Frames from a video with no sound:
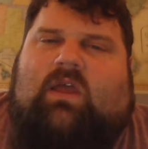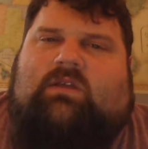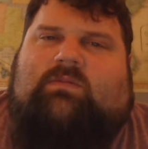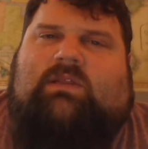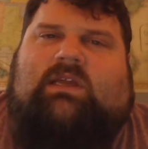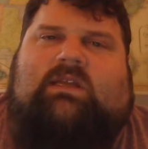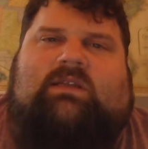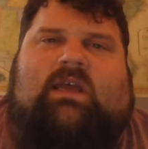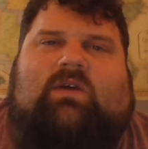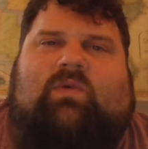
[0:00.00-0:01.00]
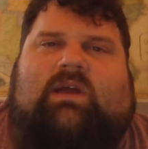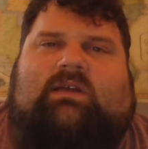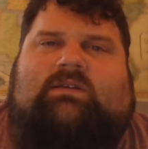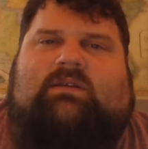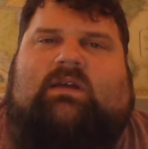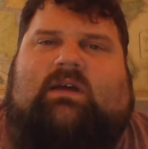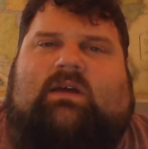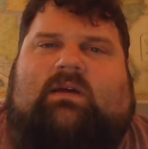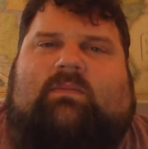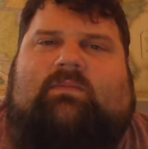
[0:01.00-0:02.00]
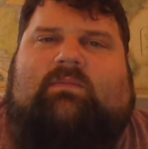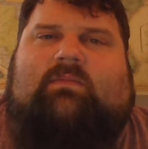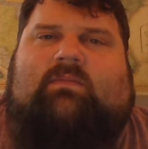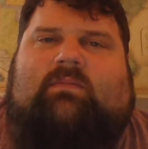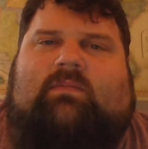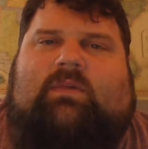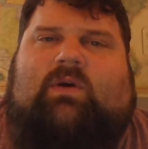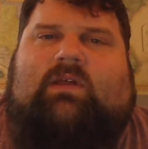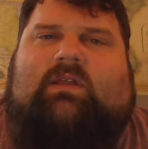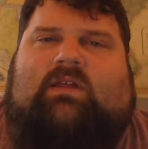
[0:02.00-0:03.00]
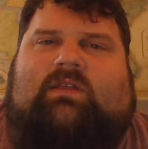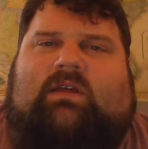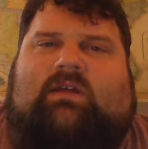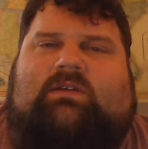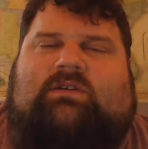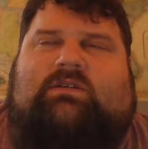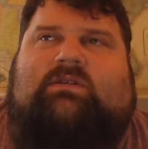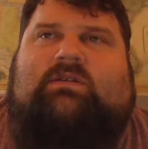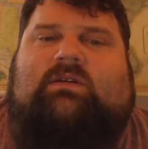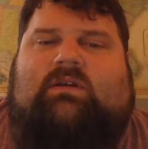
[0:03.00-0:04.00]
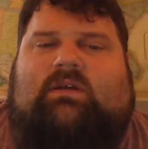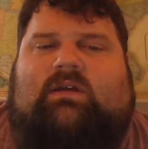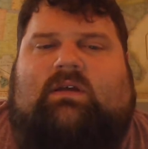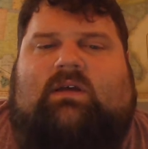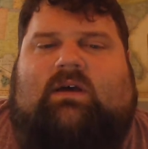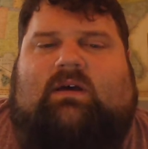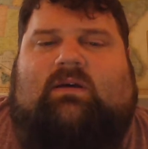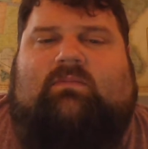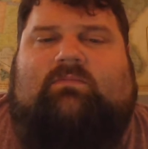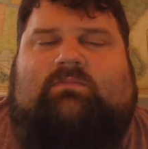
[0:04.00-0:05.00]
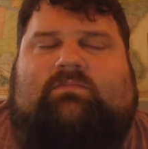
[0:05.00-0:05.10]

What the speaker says: Some of the key takeaways, I think just um,